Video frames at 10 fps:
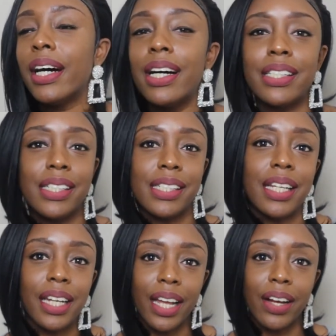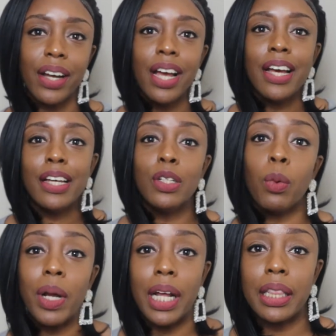us just sitting there
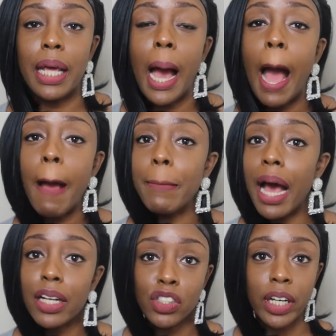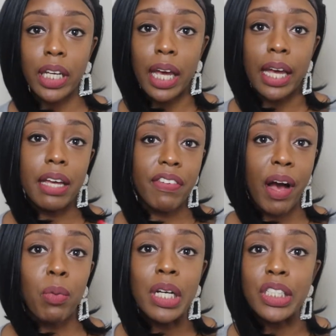doing nothing. I'm not drinking. If
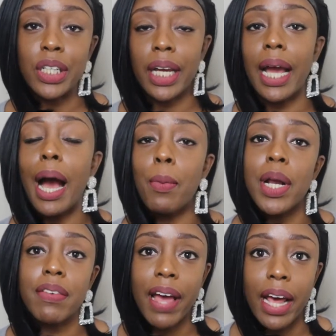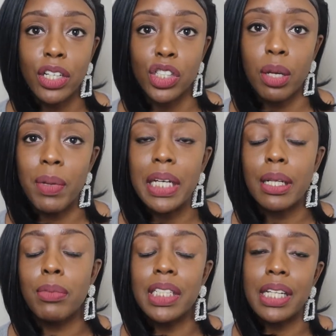I was drinking, I would have had a drink
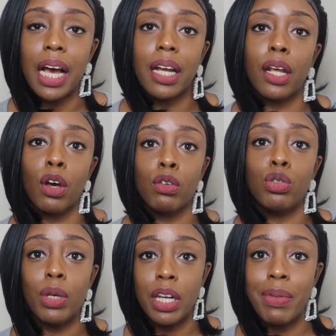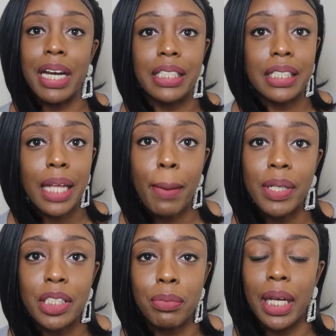because I'm just not going to go to anybody's
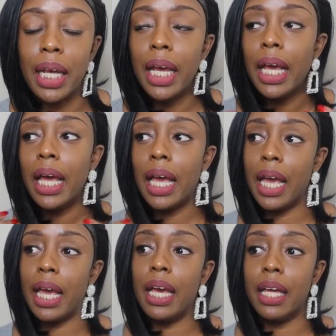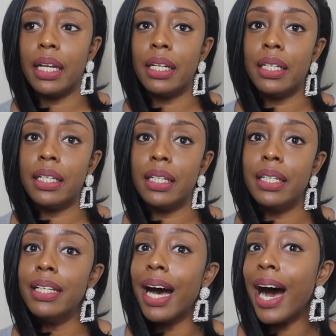establishment
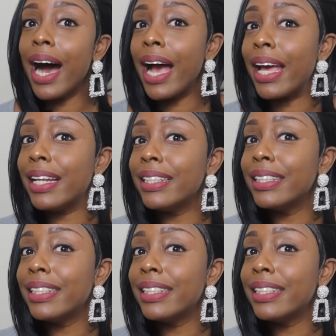and not